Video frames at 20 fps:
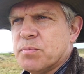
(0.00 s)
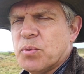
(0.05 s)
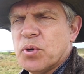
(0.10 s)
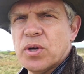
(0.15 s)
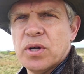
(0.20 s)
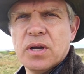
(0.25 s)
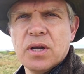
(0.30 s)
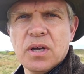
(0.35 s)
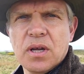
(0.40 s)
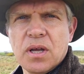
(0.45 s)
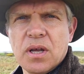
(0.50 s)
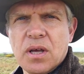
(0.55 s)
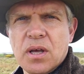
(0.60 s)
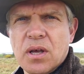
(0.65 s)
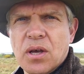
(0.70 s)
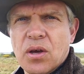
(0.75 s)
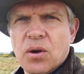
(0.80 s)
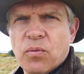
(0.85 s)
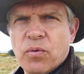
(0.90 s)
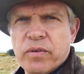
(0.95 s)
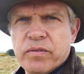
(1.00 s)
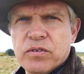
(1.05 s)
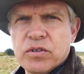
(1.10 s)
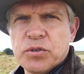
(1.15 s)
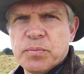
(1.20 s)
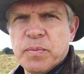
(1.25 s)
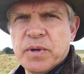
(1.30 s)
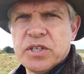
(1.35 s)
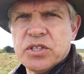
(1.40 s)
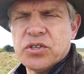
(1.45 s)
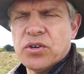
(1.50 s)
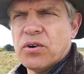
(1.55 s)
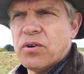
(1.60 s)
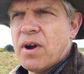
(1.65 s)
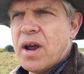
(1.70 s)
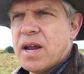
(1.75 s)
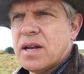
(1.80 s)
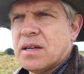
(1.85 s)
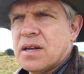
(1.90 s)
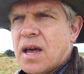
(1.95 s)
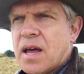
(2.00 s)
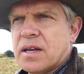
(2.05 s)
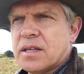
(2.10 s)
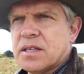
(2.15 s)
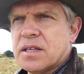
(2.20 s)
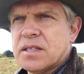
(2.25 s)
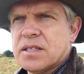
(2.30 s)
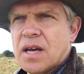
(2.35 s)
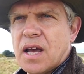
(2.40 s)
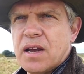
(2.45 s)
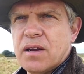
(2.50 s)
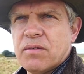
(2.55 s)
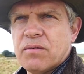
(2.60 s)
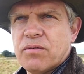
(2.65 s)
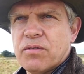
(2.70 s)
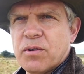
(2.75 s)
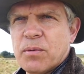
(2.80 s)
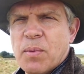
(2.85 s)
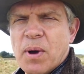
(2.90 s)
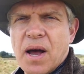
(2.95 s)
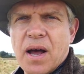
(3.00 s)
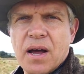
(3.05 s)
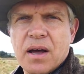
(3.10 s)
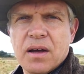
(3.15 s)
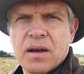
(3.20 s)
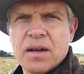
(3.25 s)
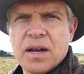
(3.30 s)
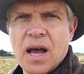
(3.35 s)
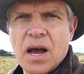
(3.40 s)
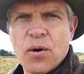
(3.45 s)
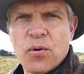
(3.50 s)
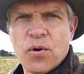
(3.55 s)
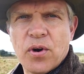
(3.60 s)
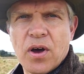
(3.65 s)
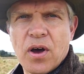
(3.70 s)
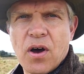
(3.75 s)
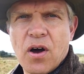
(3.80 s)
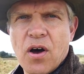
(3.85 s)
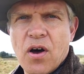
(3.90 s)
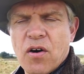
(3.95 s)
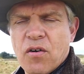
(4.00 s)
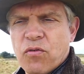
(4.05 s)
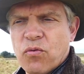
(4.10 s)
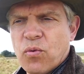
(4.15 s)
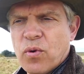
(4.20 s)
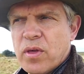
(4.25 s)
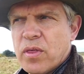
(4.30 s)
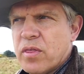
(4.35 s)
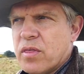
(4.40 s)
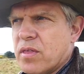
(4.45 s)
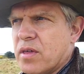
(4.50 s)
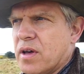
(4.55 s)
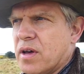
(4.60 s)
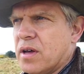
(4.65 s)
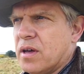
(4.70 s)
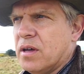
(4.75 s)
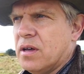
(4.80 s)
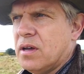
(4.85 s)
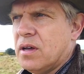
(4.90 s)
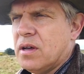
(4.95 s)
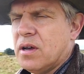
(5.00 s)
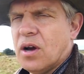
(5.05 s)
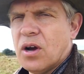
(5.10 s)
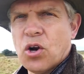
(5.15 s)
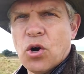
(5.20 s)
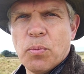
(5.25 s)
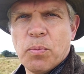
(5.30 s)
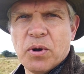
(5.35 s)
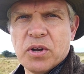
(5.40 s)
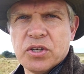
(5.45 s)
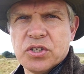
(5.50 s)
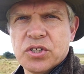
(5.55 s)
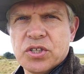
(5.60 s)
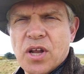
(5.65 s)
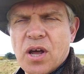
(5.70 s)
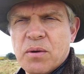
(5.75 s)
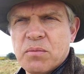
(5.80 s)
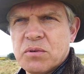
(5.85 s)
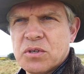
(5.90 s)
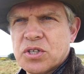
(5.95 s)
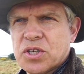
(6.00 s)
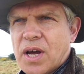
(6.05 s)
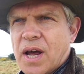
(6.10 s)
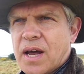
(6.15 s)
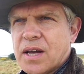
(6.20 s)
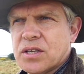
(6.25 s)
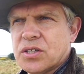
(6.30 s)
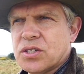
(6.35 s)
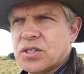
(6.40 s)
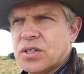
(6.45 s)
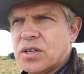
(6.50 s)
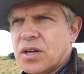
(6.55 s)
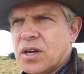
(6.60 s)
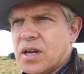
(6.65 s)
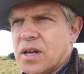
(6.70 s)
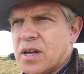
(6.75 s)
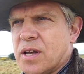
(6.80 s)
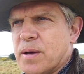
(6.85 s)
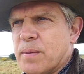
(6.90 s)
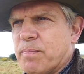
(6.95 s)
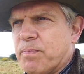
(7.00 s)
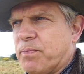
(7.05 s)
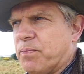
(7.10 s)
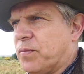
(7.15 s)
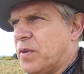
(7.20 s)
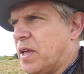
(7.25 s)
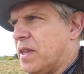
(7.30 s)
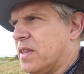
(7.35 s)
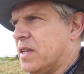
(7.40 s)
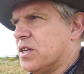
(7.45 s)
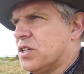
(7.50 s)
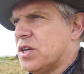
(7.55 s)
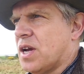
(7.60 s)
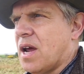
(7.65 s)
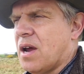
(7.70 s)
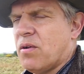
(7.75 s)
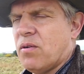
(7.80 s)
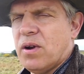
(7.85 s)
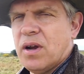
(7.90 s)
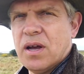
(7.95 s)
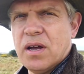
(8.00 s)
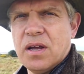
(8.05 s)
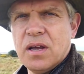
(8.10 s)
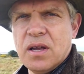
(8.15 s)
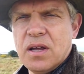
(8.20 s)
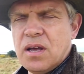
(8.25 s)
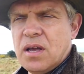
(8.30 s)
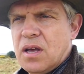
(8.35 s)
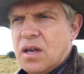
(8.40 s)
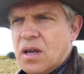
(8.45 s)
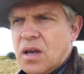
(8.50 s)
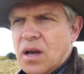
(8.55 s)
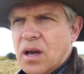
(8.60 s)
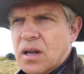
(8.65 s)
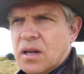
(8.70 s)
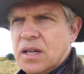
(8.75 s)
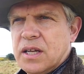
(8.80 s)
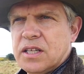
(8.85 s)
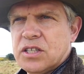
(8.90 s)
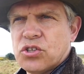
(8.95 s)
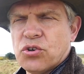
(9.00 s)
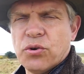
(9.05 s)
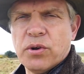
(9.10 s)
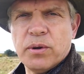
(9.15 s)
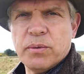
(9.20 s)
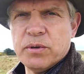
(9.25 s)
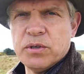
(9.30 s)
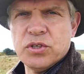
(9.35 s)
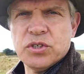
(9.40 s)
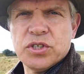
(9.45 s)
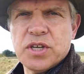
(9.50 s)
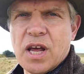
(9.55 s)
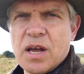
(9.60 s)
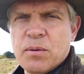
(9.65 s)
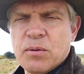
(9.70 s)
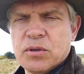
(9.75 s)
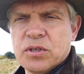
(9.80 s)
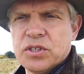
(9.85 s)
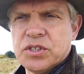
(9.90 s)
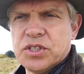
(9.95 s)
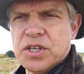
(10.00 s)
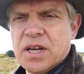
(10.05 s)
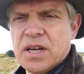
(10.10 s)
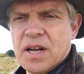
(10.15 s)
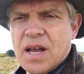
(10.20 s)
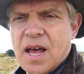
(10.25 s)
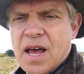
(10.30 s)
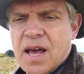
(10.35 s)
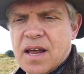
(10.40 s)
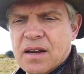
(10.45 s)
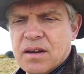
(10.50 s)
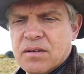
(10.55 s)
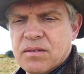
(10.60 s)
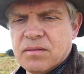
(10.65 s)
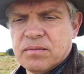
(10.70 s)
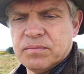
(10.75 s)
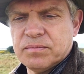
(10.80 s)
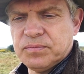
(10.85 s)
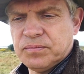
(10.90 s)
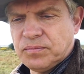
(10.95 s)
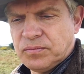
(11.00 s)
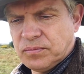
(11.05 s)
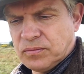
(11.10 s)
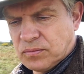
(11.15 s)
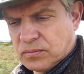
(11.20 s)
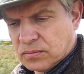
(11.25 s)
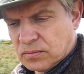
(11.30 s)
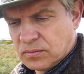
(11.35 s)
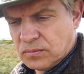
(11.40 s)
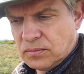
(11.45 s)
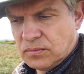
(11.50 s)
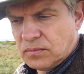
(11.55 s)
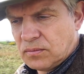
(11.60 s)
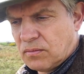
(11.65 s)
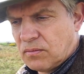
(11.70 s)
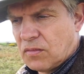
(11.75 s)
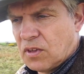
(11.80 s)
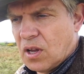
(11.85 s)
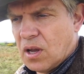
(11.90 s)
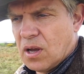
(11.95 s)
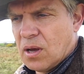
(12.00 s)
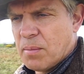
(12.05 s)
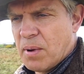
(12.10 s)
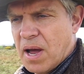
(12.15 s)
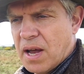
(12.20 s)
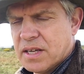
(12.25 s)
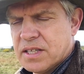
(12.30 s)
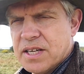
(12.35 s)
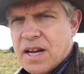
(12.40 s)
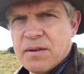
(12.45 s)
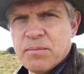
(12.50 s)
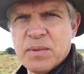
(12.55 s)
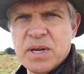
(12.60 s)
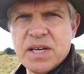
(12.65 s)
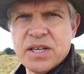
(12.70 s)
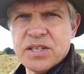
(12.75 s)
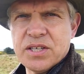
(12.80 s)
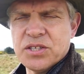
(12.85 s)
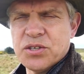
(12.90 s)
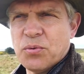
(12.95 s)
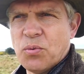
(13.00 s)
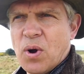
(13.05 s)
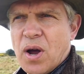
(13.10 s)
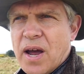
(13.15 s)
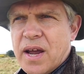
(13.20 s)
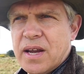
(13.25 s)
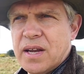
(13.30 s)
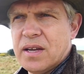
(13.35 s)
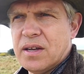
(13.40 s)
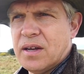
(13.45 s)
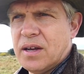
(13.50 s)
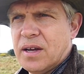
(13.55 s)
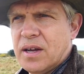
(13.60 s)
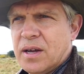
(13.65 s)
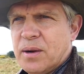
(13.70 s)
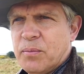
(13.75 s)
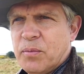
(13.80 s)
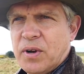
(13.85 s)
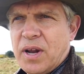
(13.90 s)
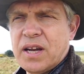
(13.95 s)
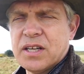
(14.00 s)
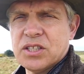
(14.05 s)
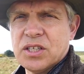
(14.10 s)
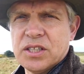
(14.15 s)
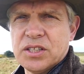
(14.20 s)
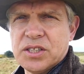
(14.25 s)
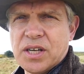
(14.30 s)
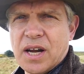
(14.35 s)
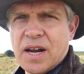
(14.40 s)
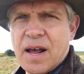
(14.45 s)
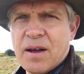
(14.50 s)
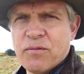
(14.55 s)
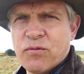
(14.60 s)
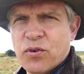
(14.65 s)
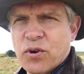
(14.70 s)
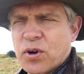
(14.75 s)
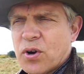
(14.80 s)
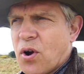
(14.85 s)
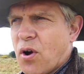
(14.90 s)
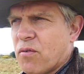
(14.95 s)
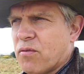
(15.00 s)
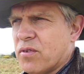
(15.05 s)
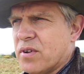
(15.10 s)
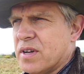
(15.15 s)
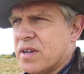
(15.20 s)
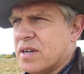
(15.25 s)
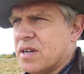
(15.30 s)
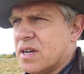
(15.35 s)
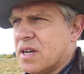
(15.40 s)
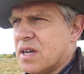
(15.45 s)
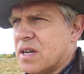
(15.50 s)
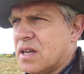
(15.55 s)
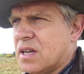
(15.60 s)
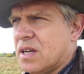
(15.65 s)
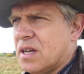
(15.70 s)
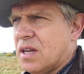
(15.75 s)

but we've just been sort of entertained for about an hour and a half with a couple of stone chats in this area. And literally we're just able to sit down about 10 metres away. We'd actually sat down for a coffee and